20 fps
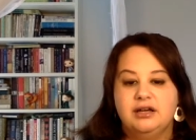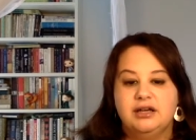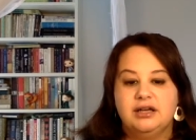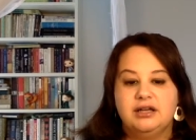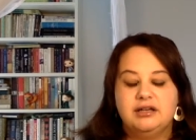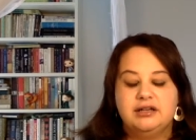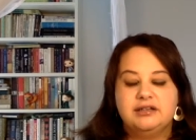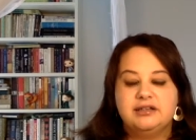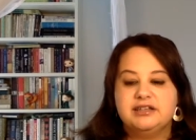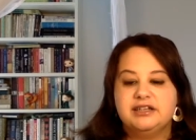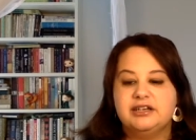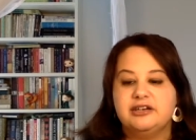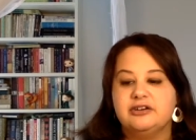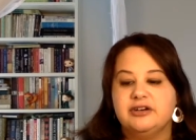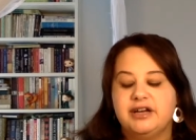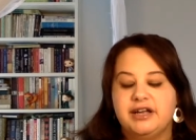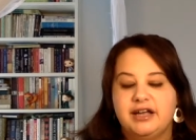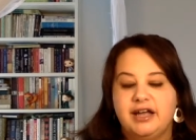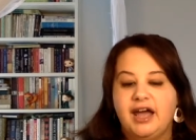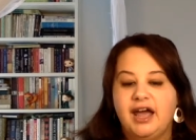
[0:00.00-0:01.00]

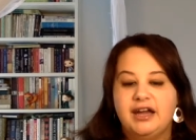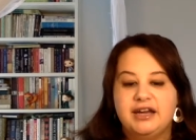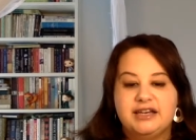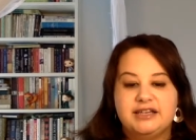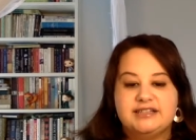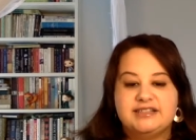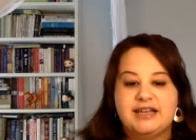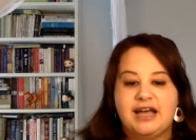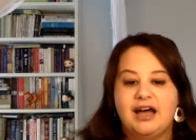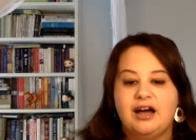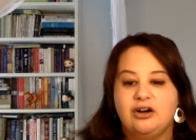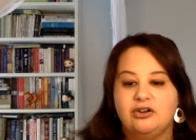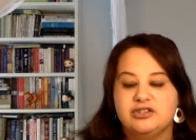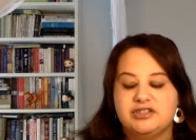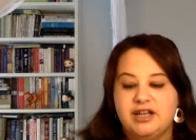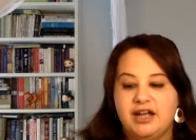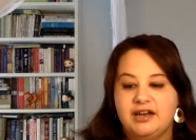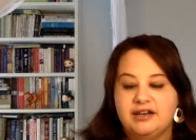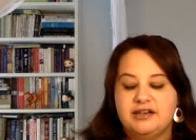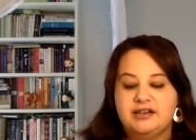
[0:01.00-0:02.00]
clearing any
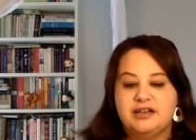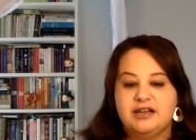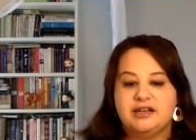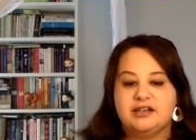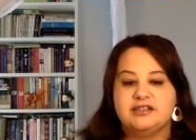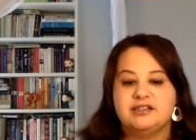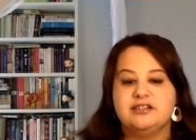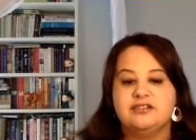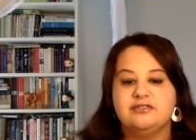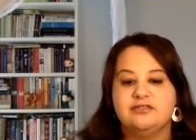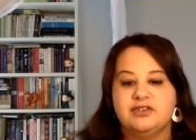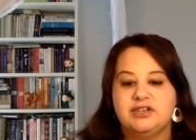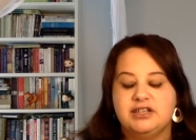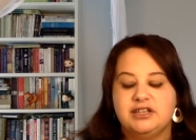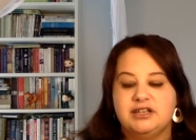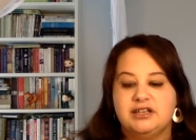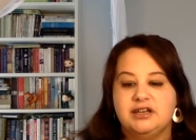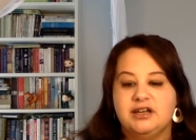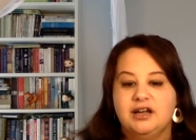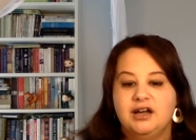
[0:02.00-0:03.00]
doubt, any
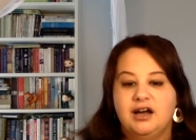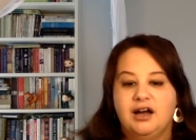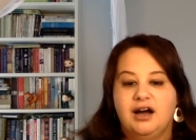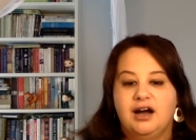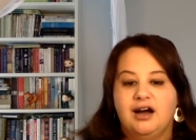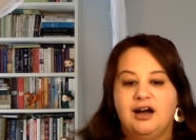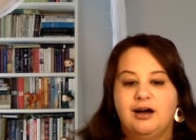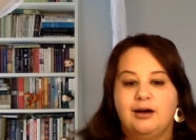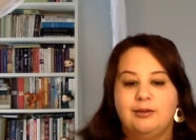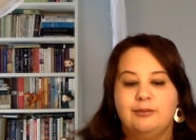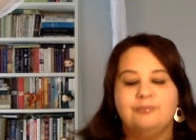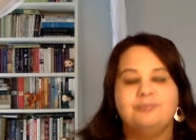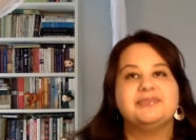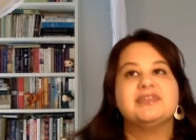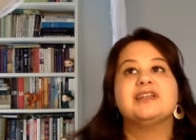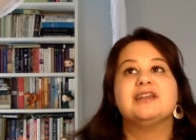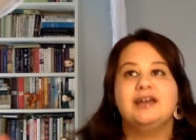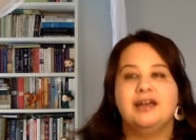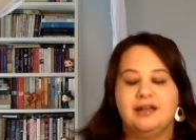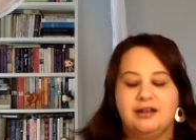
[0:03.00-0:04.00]
negativity. Um,
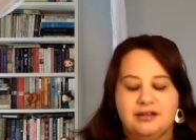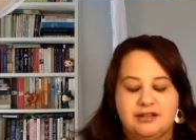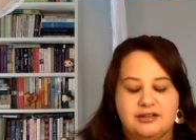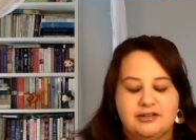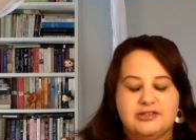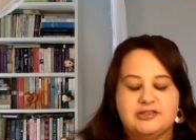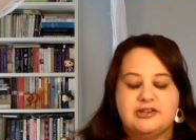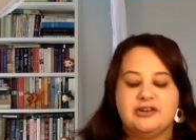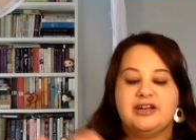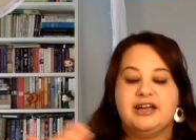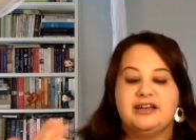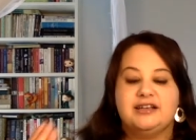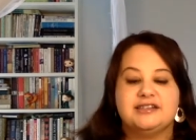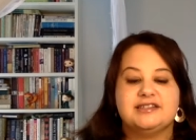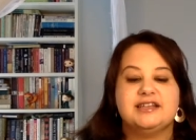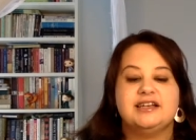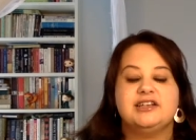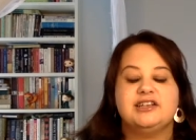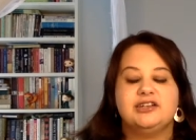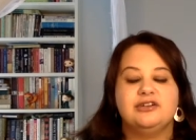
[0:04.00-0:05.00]
eh, there's okay,
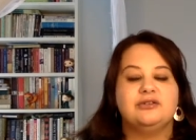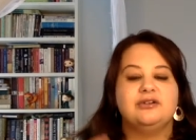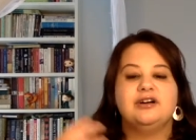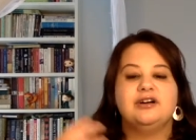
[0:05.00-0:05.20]
thank you.